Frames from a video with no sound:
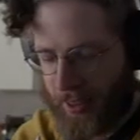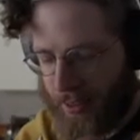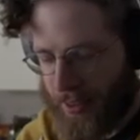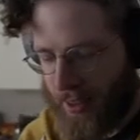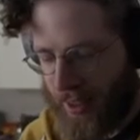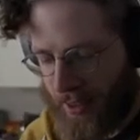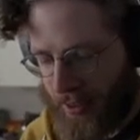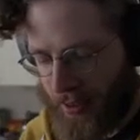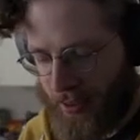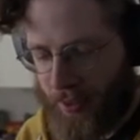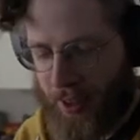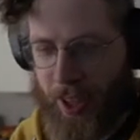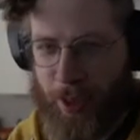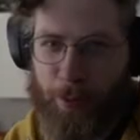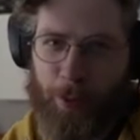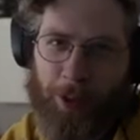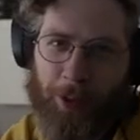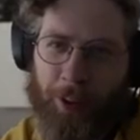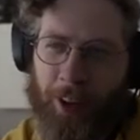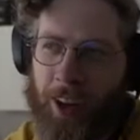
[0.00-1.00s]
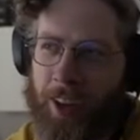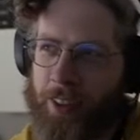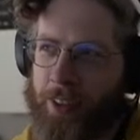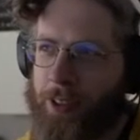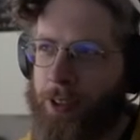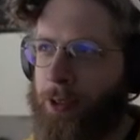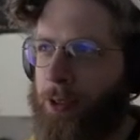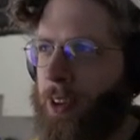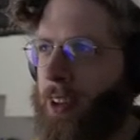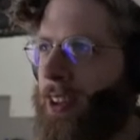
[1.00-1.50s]
six flame strikes
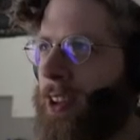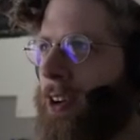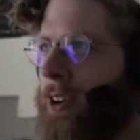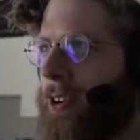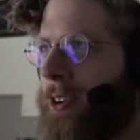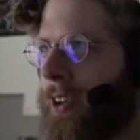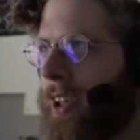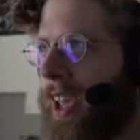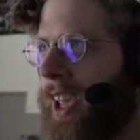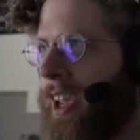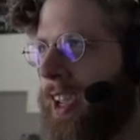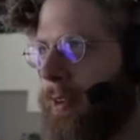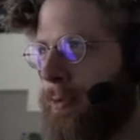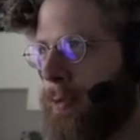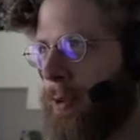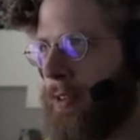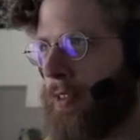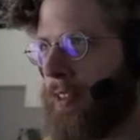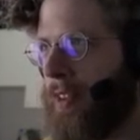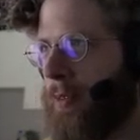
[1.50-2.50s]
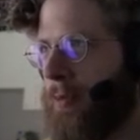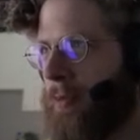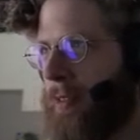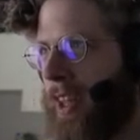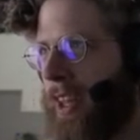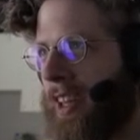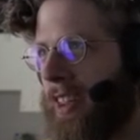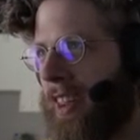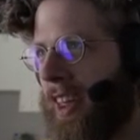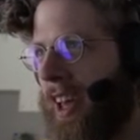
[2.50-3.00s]
to win the whole game or something
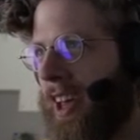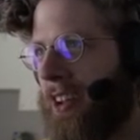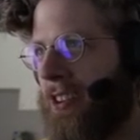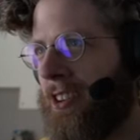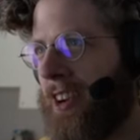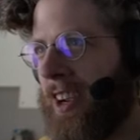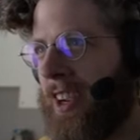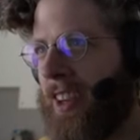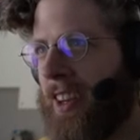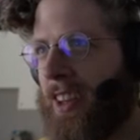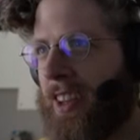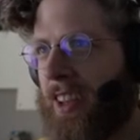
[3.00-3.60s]
like that, right?